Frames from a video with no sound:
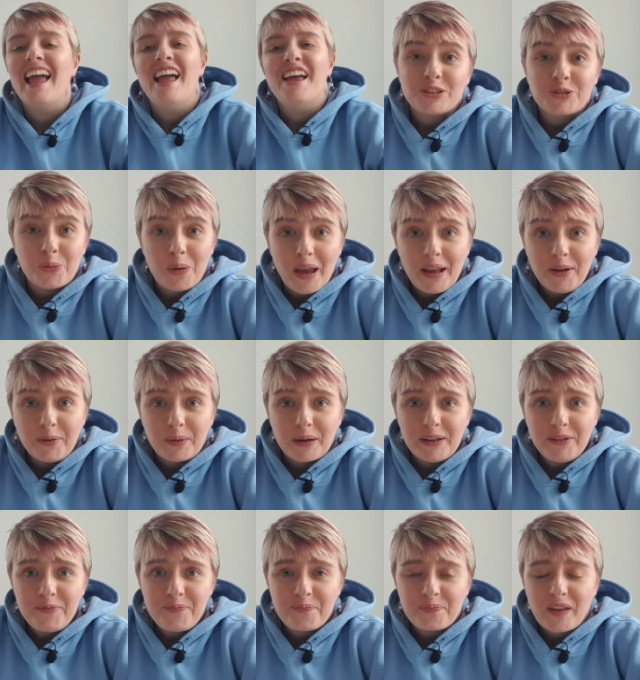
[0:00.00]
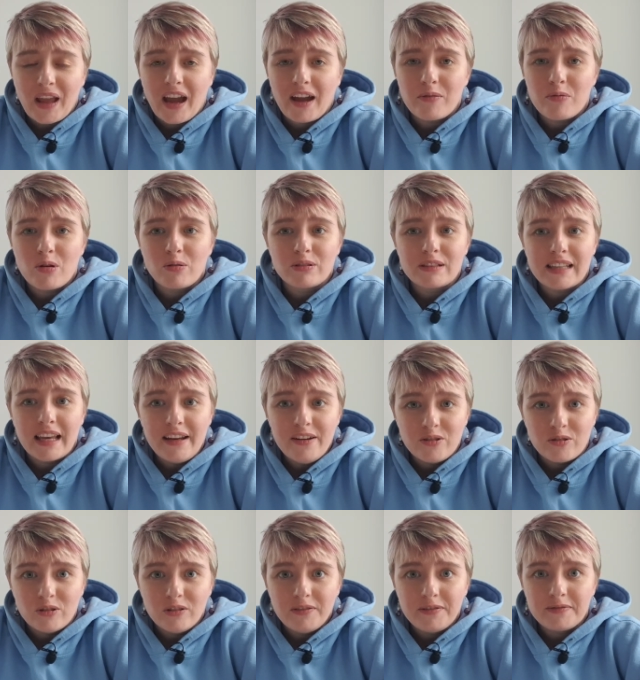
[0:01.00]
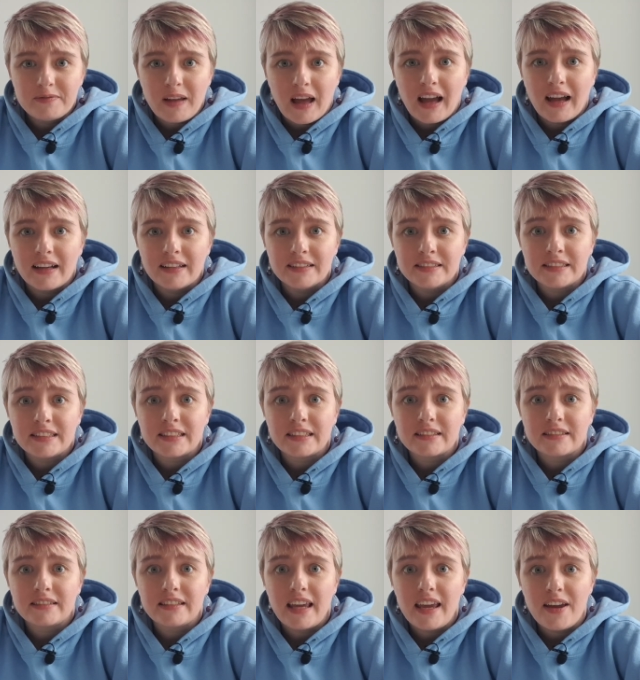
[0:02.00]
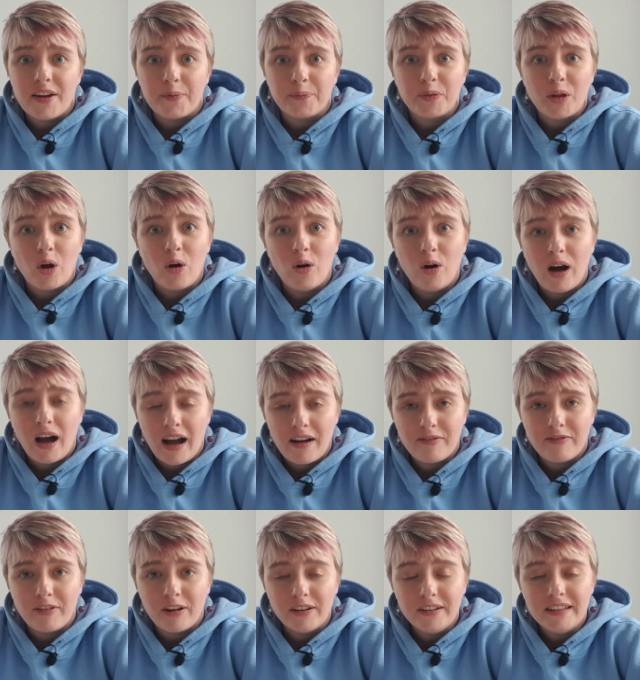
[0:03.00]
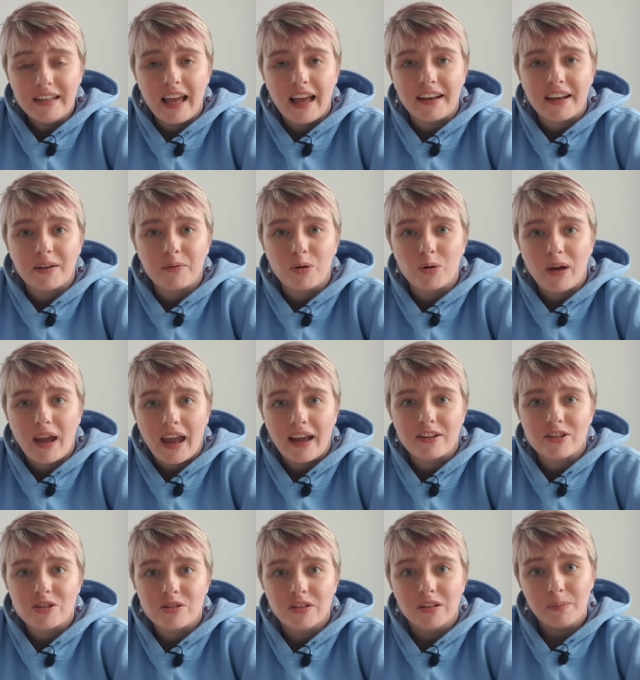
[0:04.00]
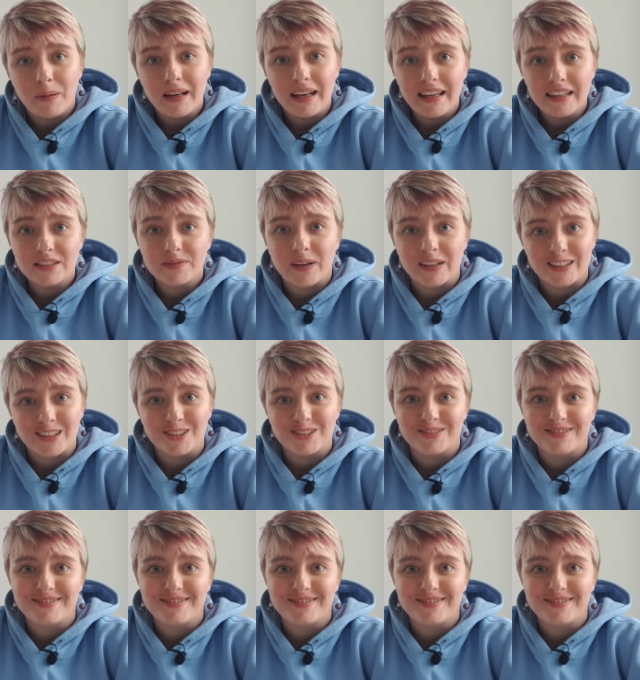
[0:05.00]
So anyway, I will sign off, and yeah, have fun, and I will catch you in my next video.